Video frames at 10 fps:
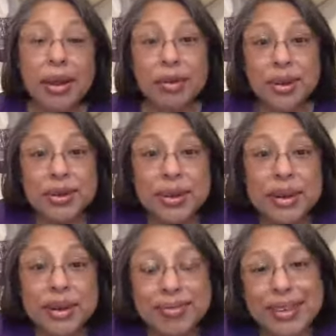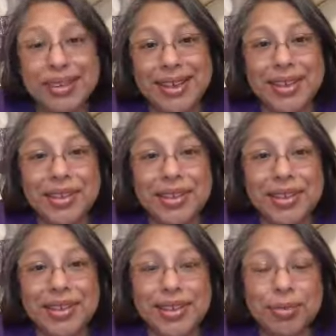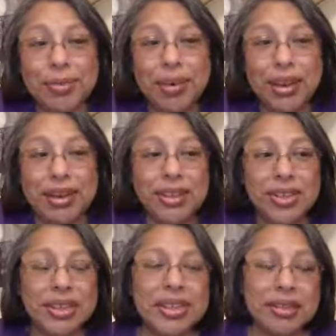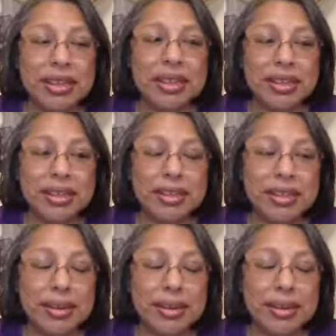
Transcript: We're doing meditations in the morning just to get us